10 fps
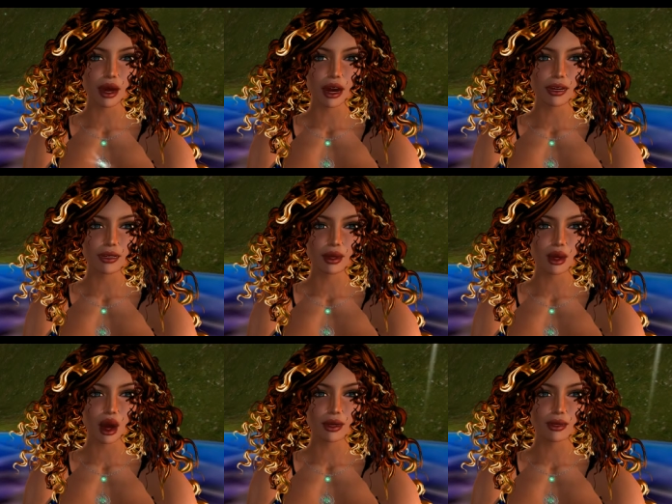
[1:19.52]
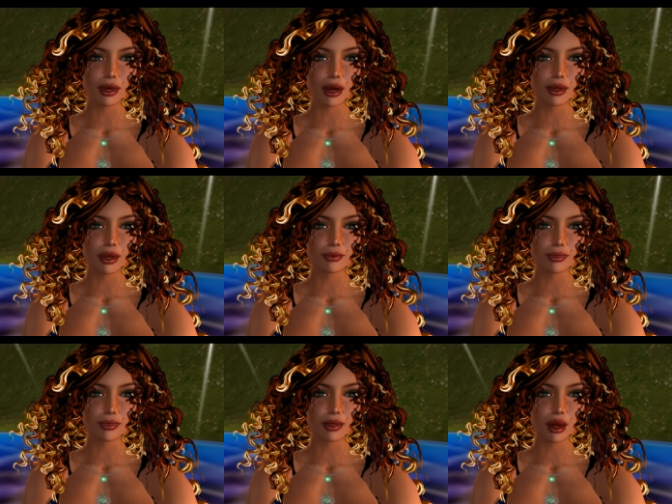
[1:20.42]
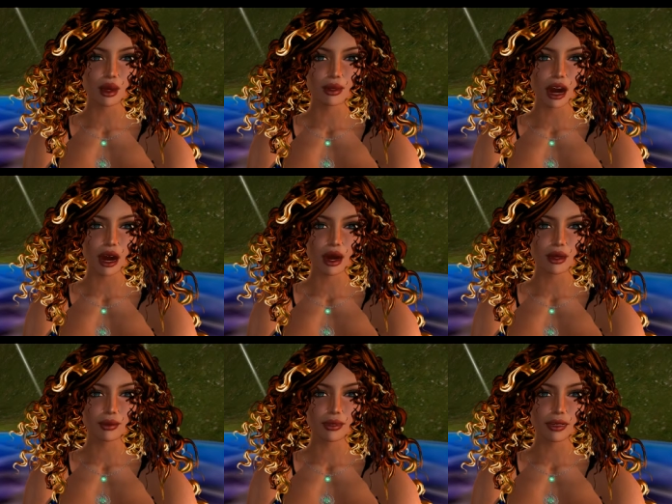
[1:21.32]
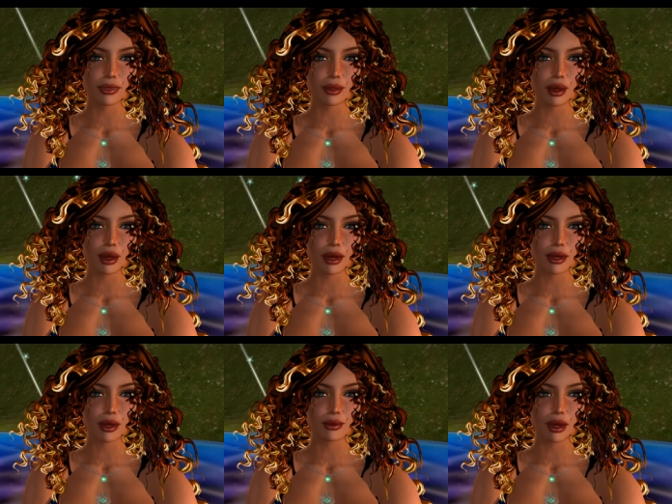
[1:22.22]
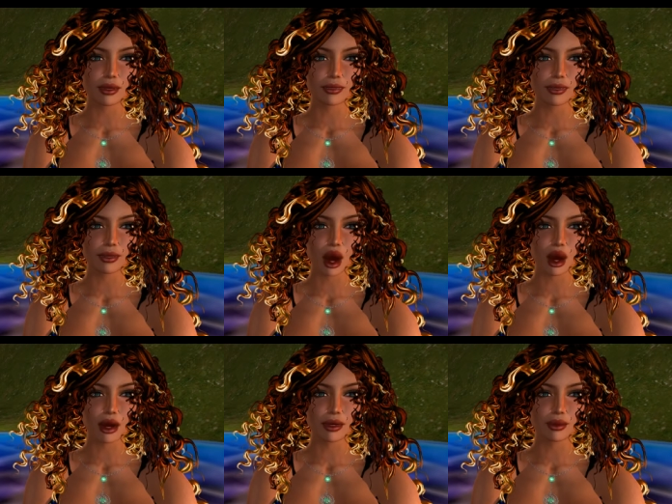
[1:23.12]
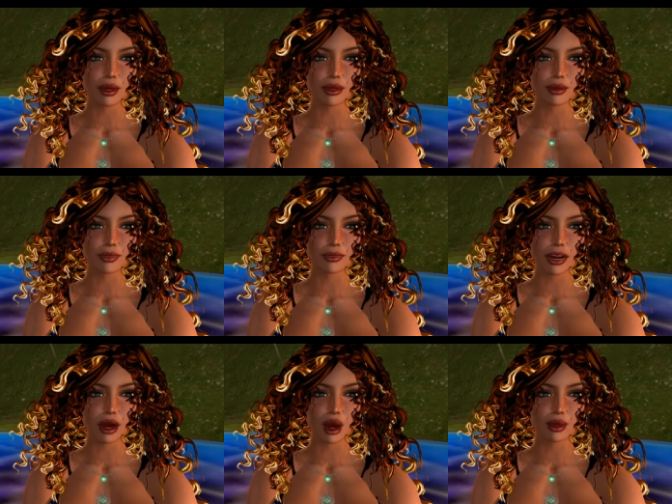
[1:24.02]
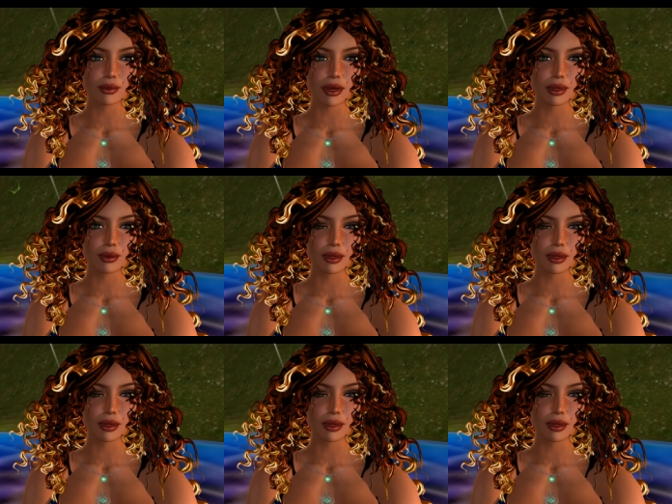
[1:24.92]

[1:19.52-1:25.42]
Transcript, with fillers: Feel the light traveling to each area in need.